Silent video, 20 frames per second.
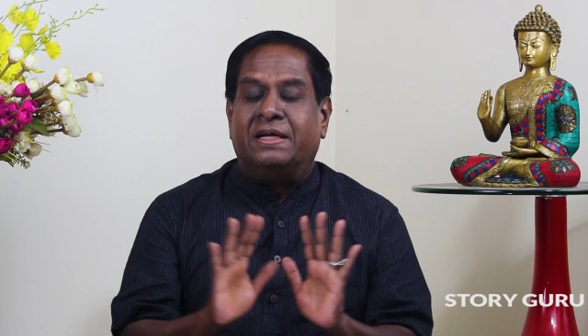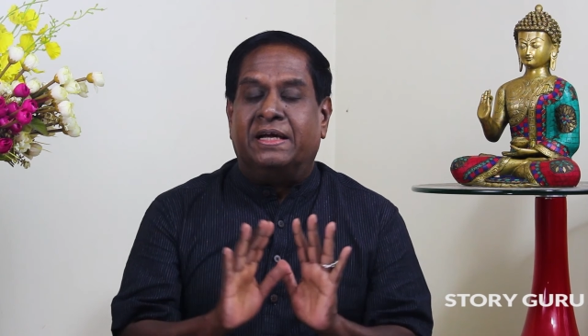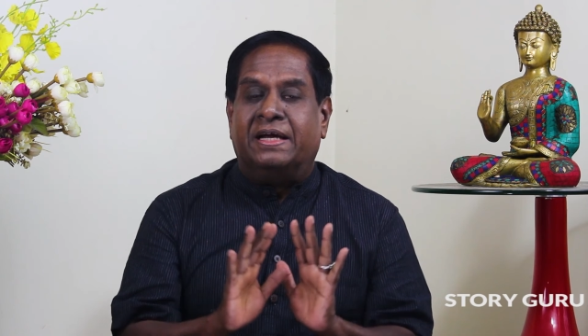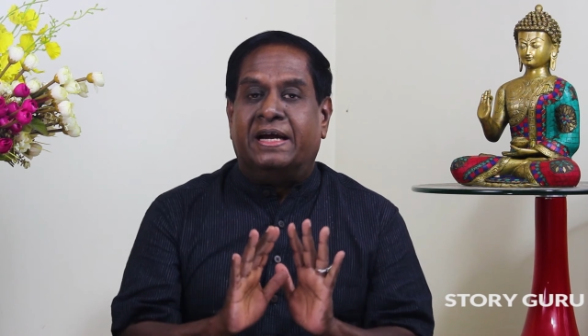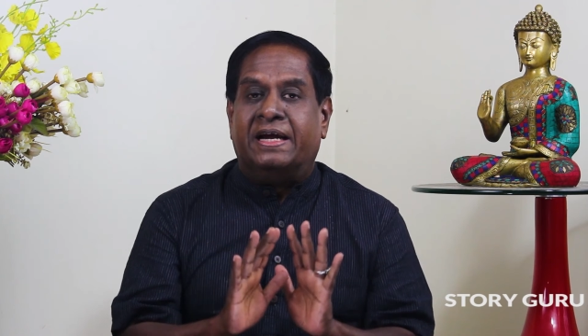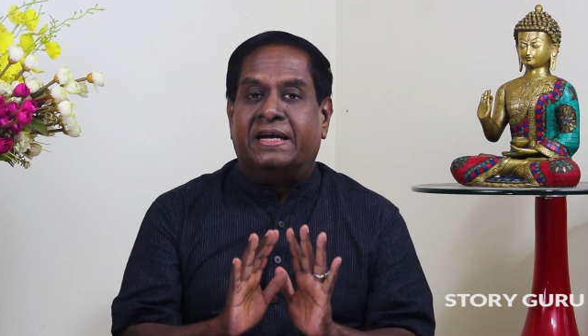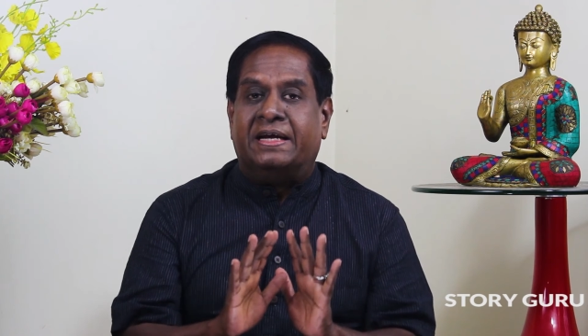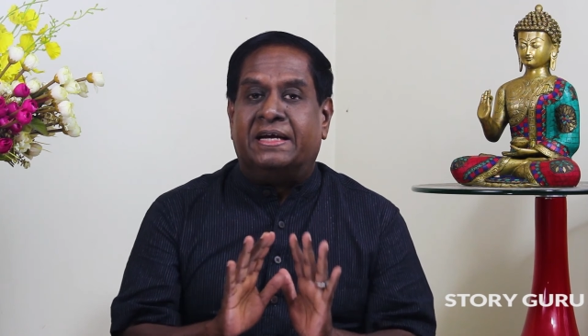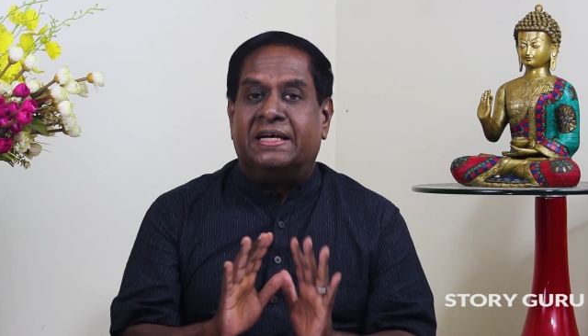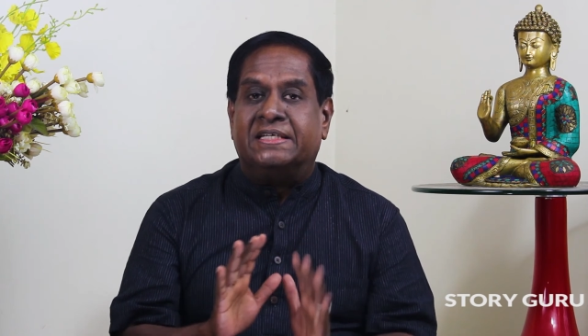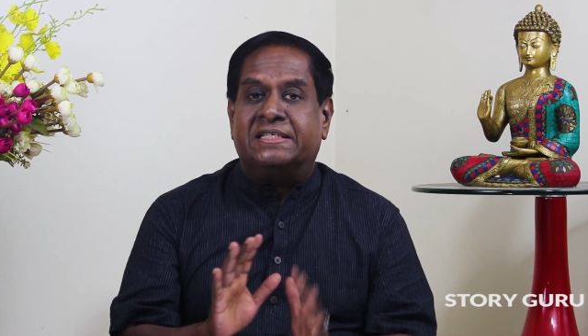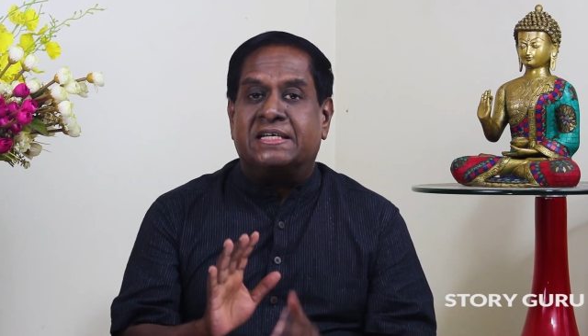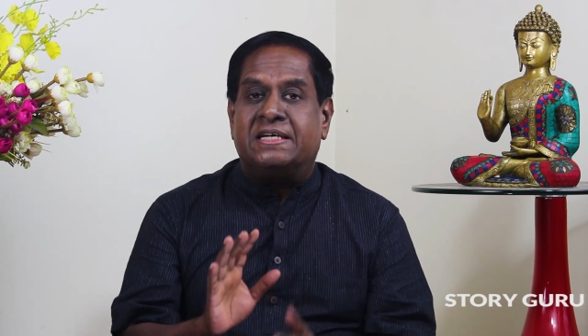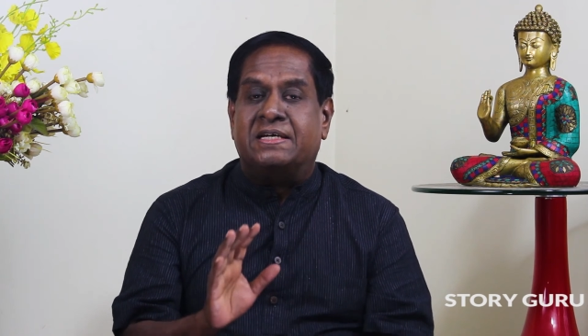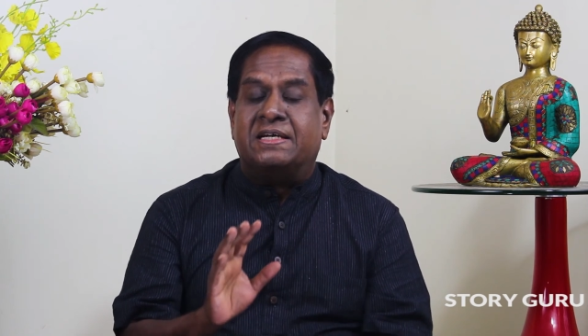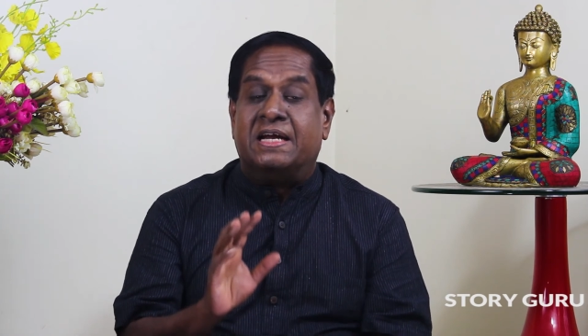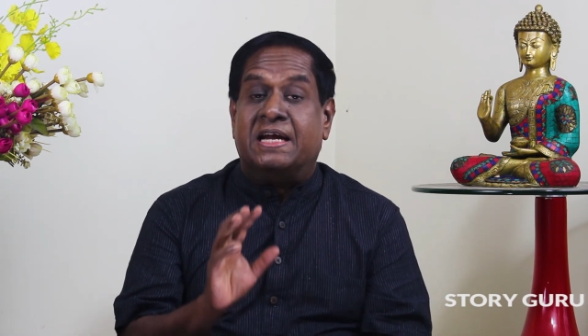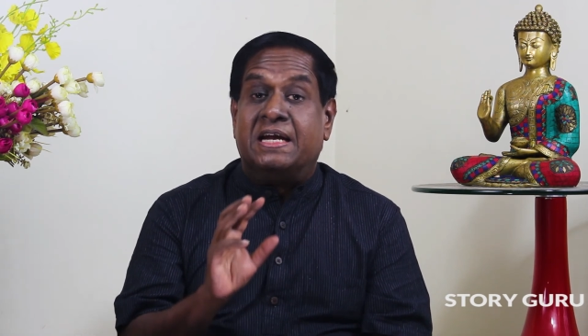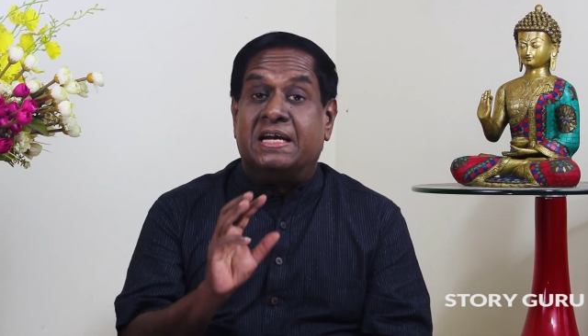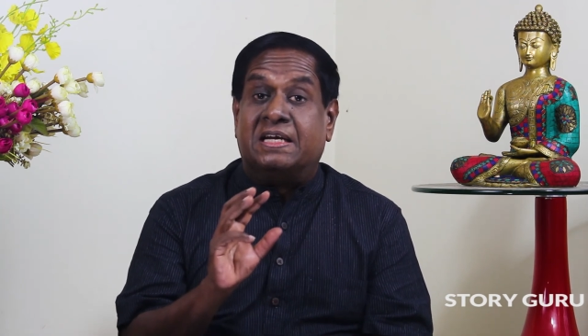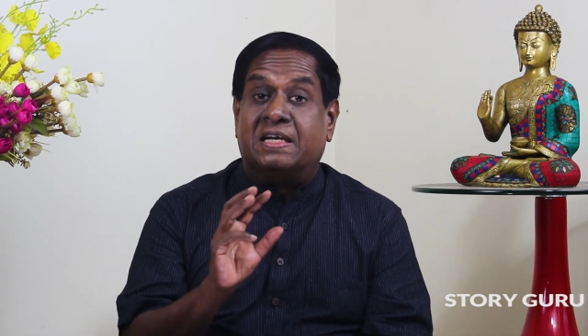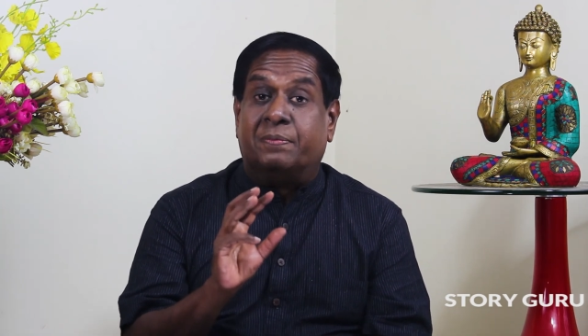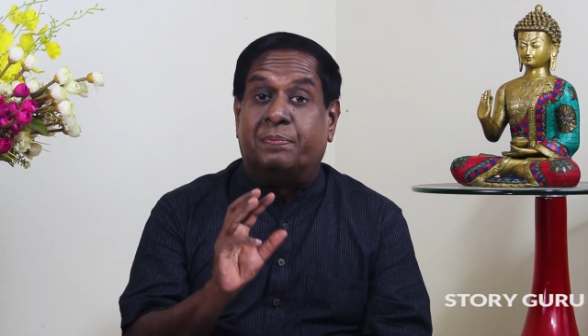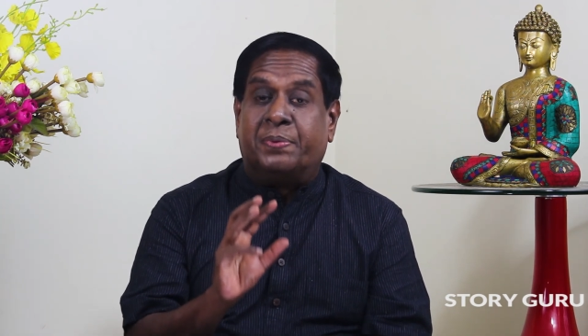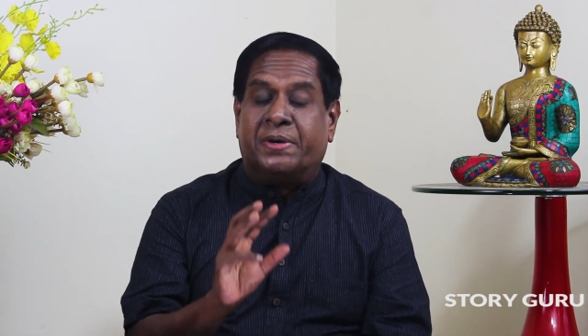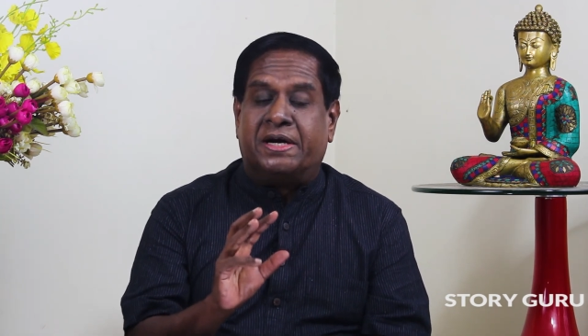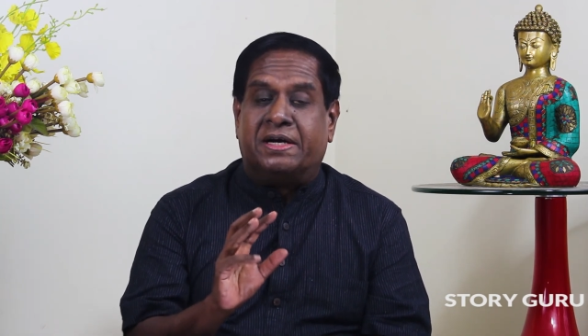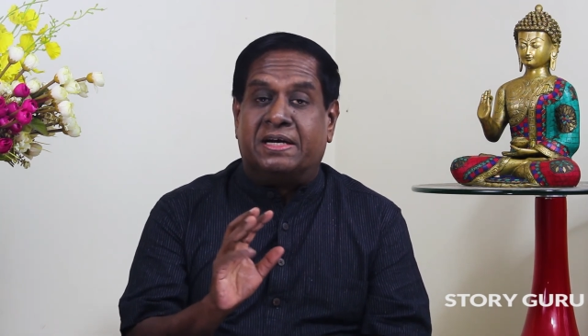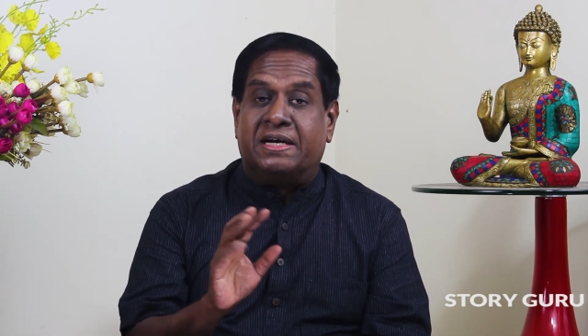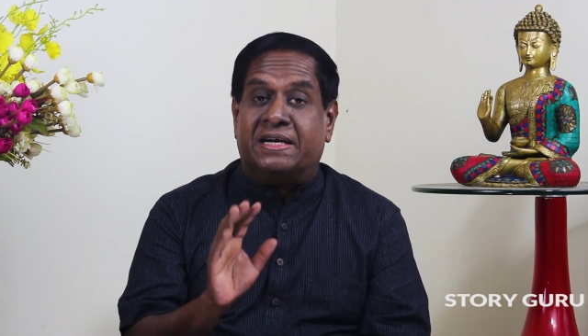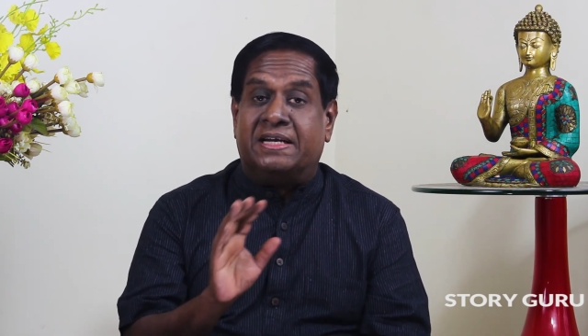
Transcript: It doesn't interpret.